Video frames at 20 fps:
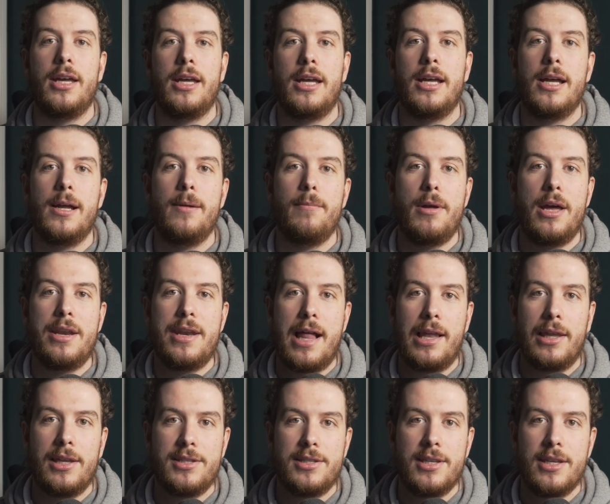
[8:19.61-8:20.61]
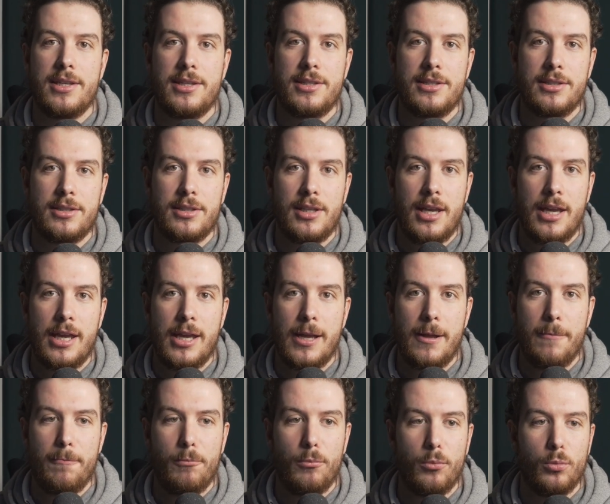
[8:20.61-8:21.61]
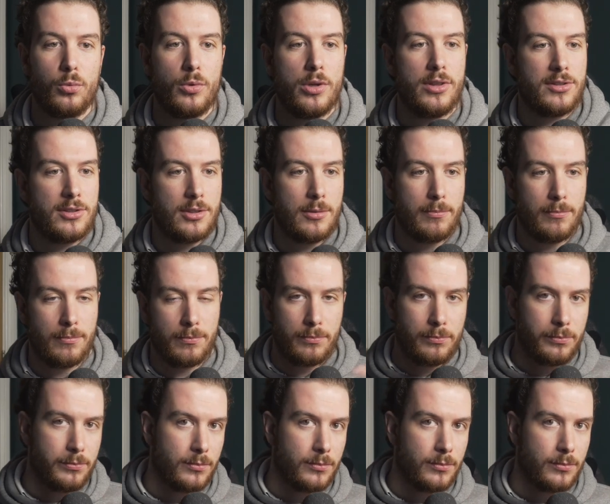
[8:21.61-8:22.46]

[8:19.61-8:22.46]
analysis with some.